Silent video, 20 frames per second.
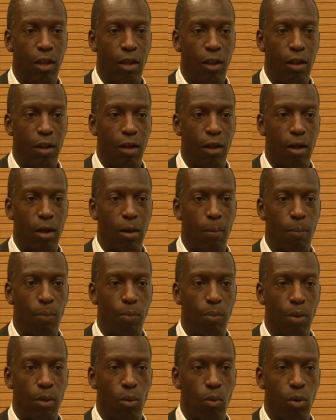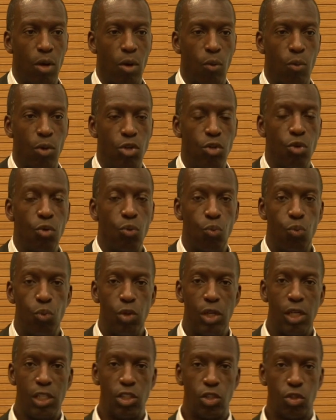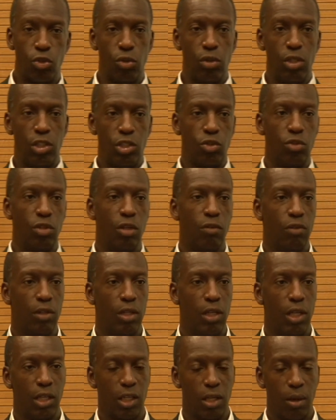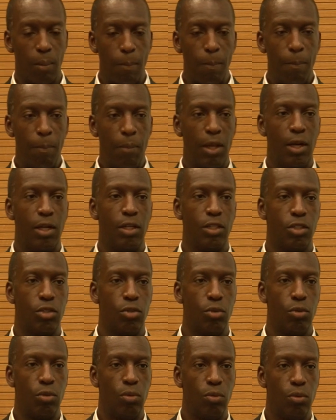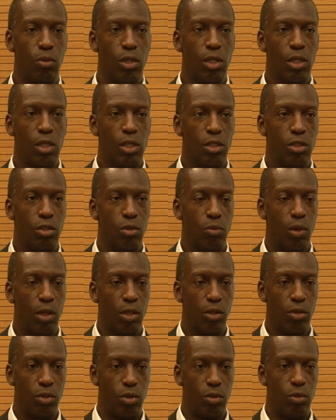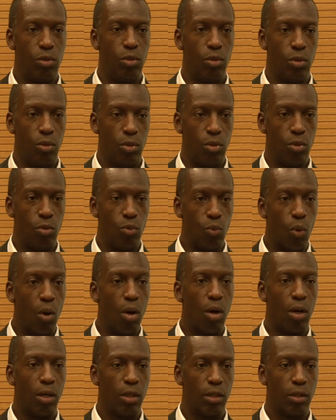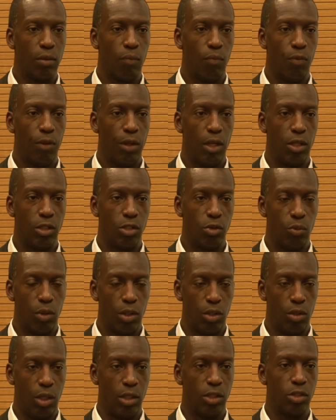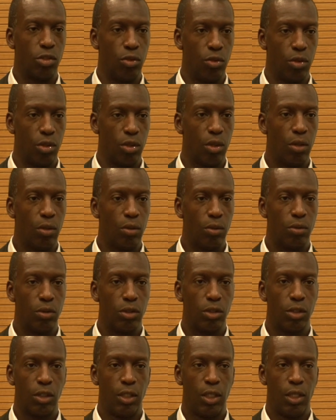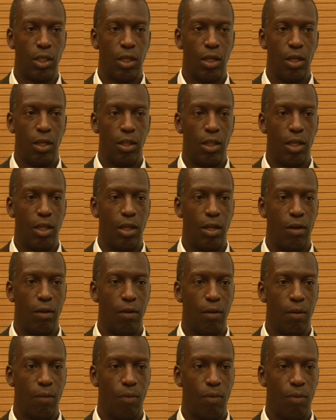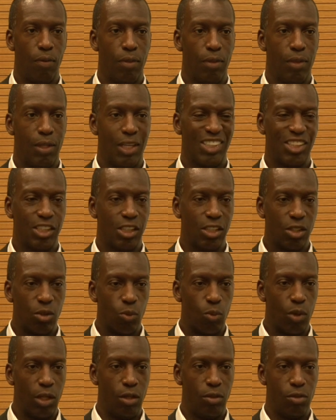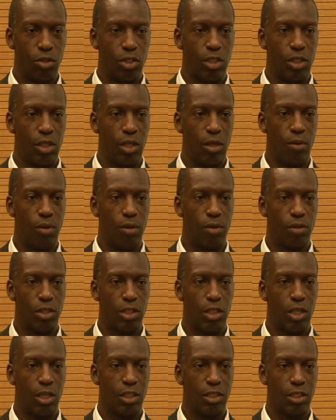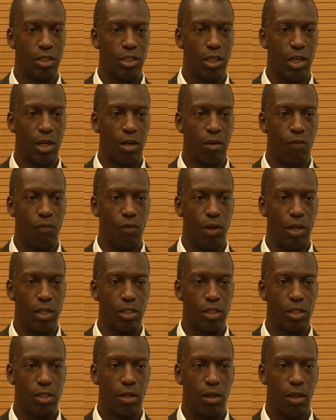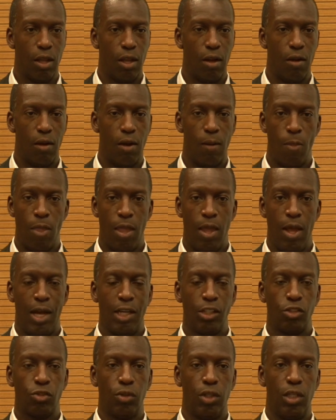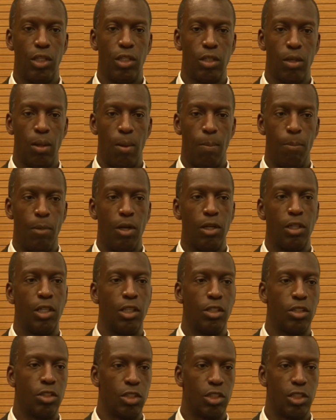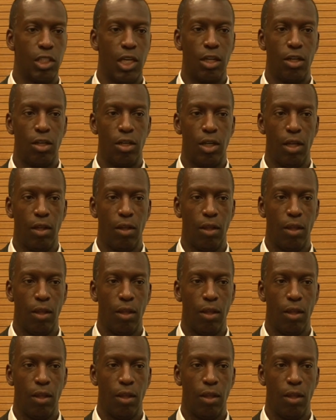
When you're really, truly driven and committed to what you want and to your goals, then that's just the way you see it. You don't see it as a sacrifice. I trained Monday to Saturday.